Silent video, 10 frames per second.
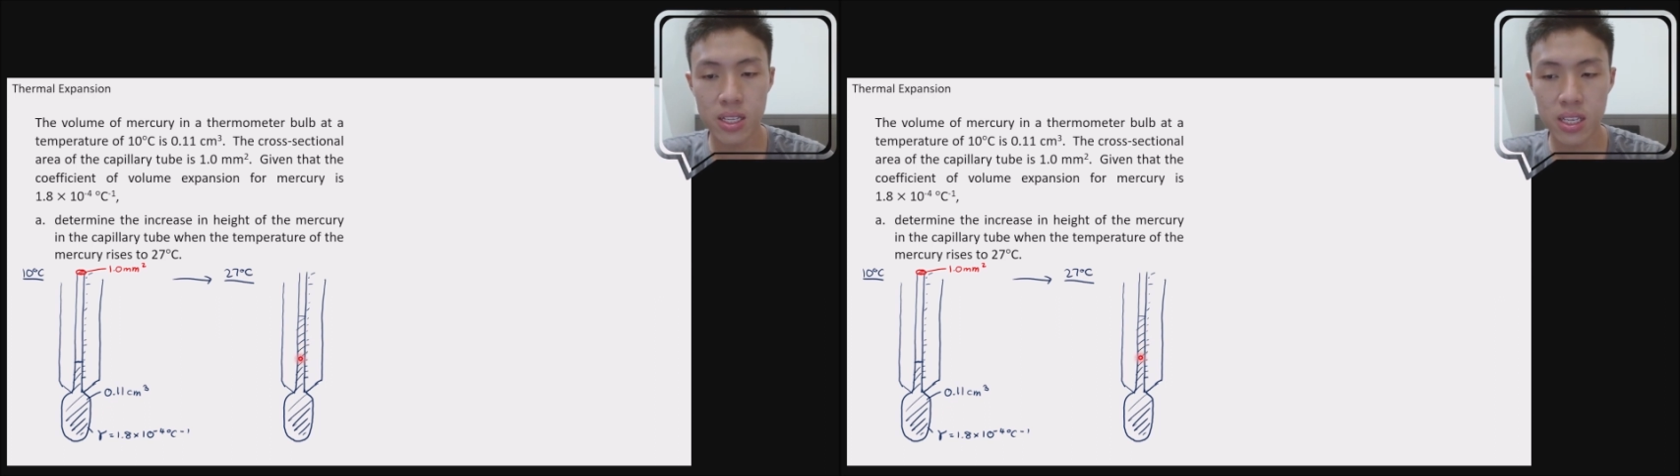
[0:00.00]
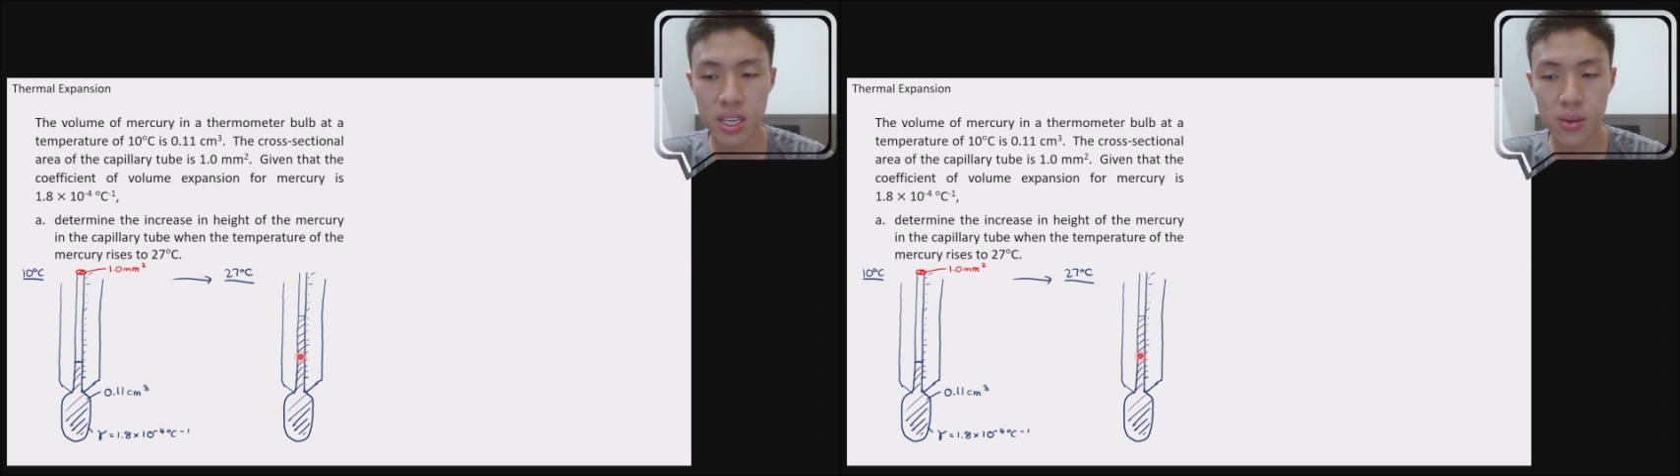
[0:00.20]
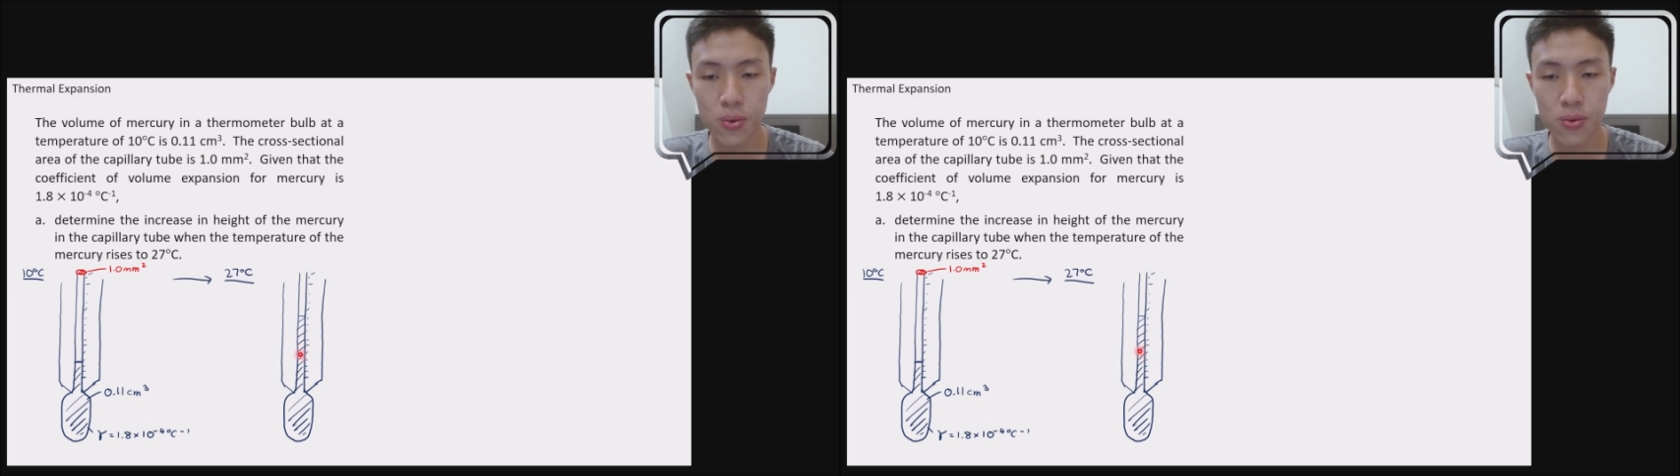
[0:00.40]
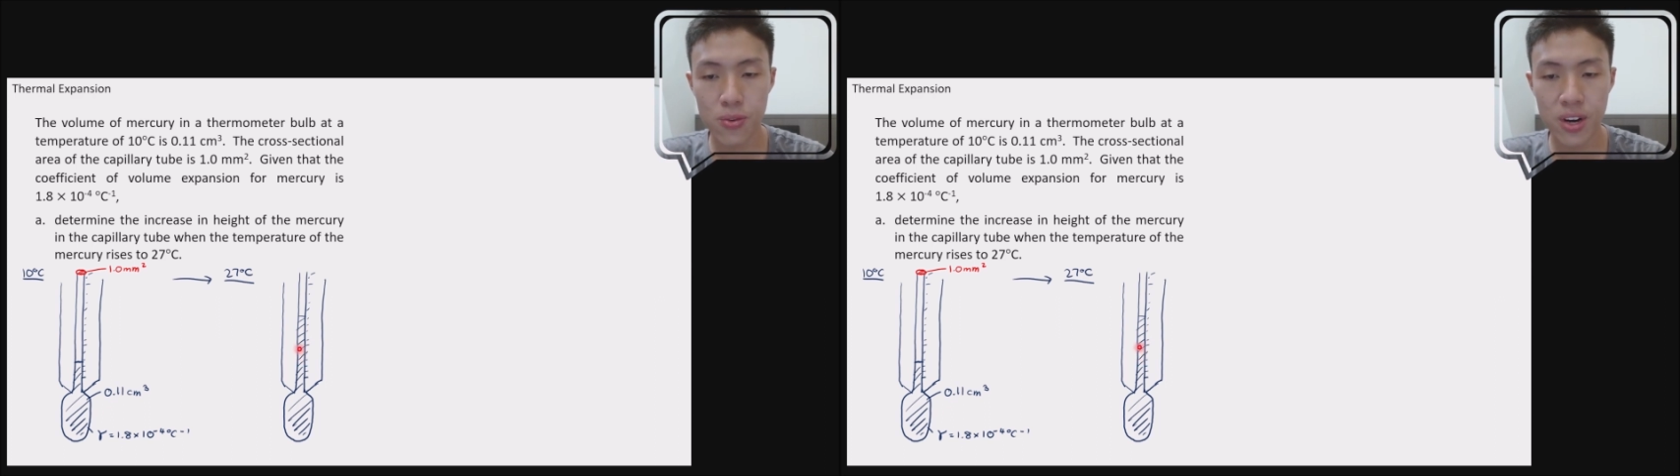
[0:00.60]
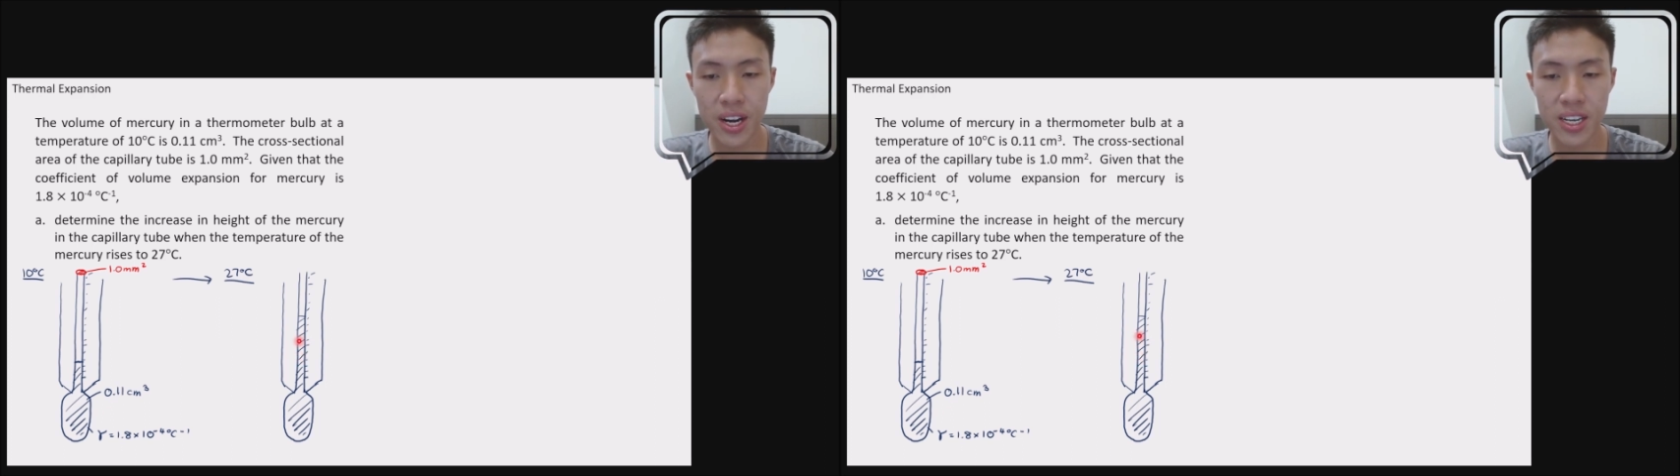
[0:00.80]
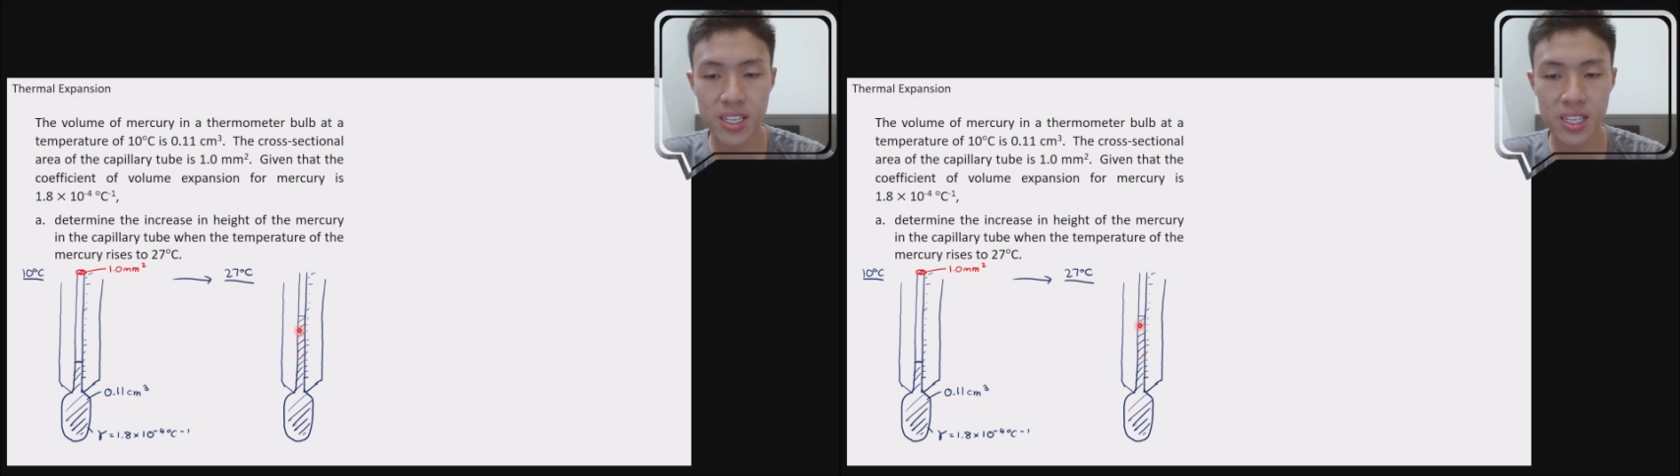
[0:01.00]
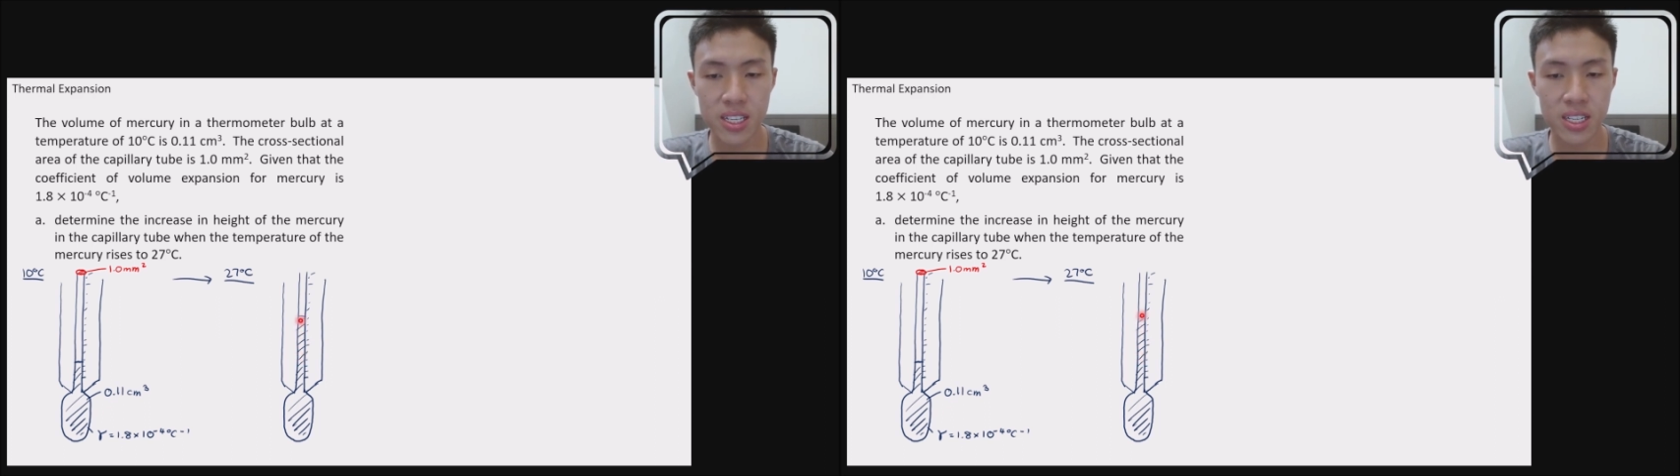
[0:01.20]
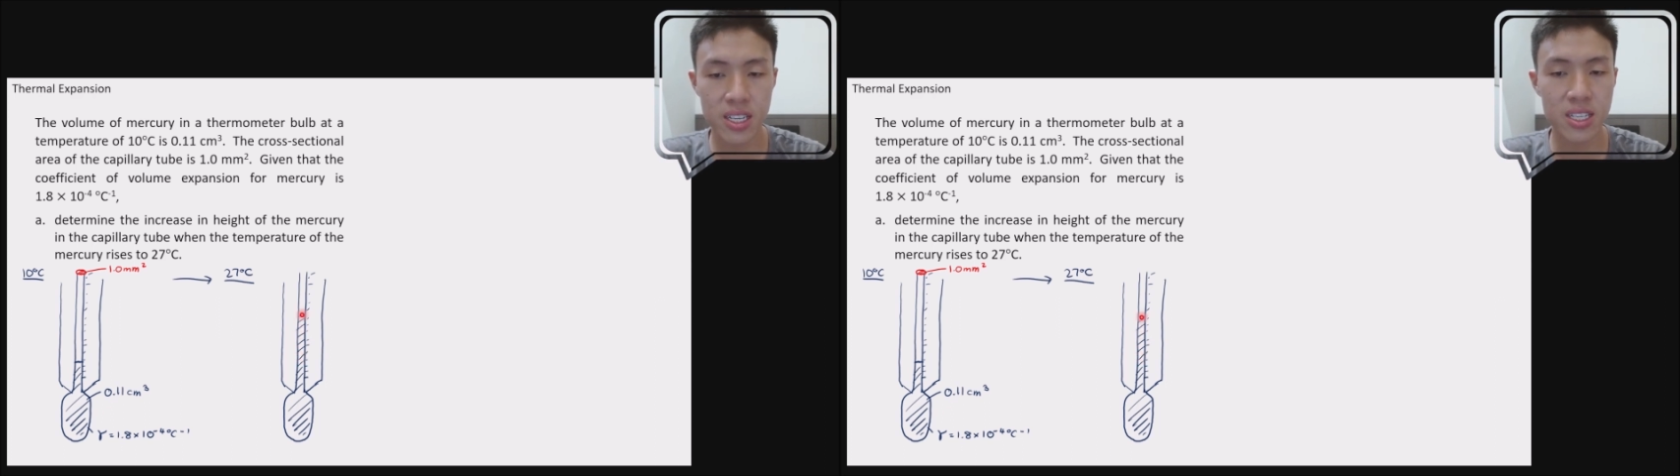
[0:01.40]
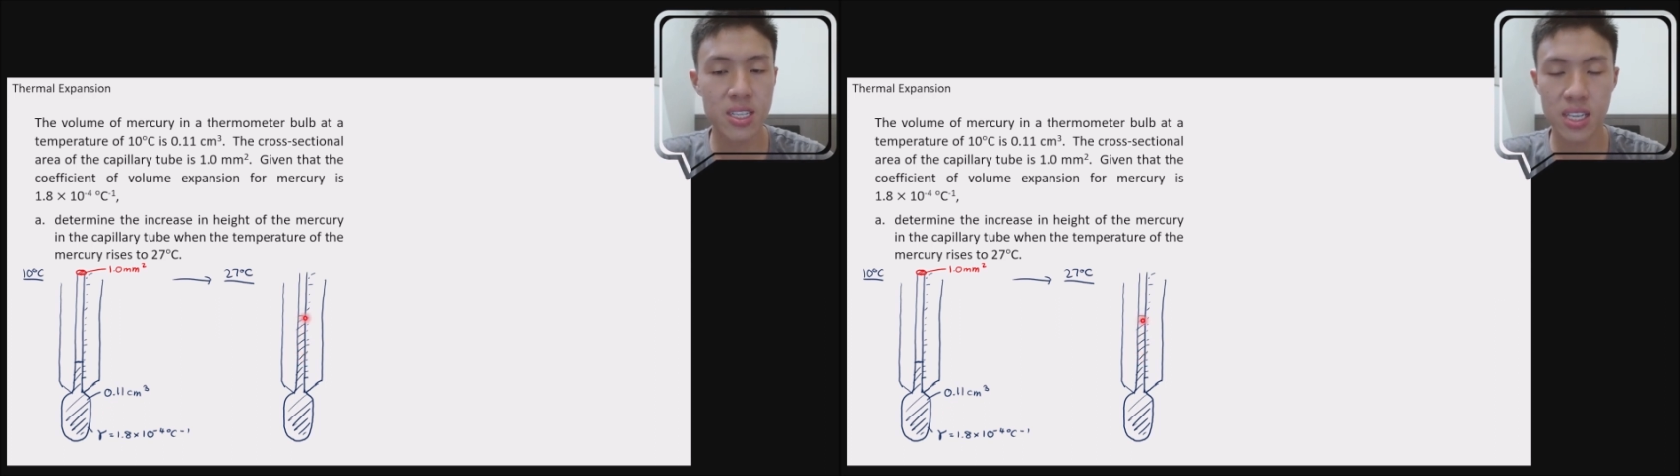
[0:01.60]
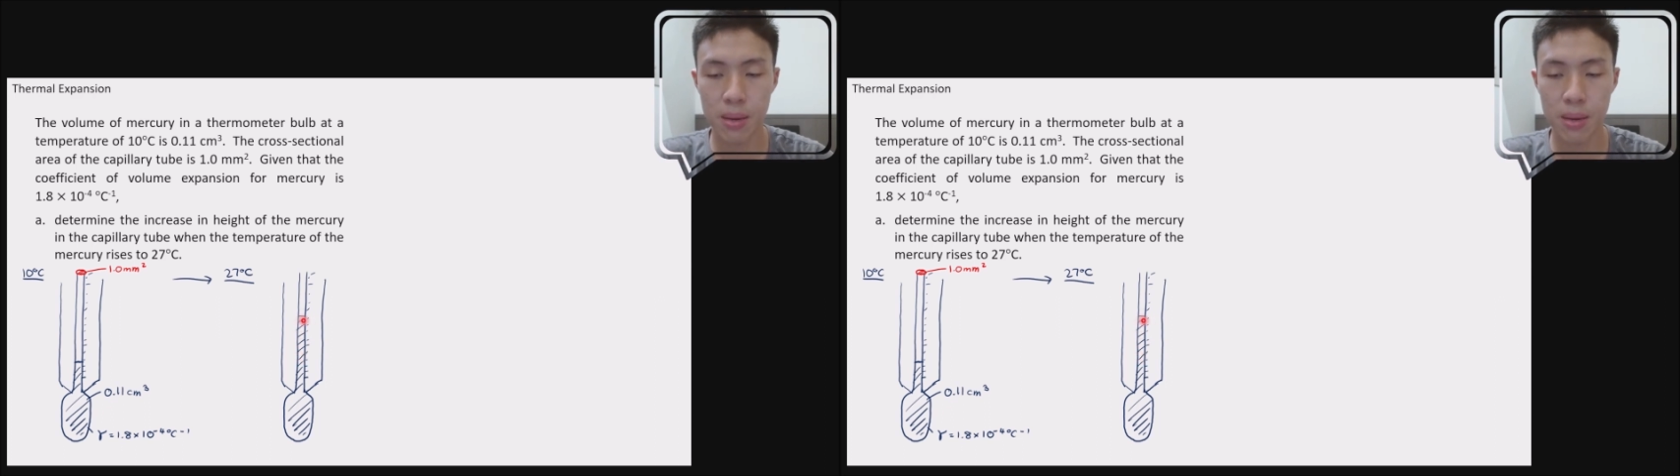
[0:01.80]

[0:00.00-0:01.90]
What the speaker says: it will rise in this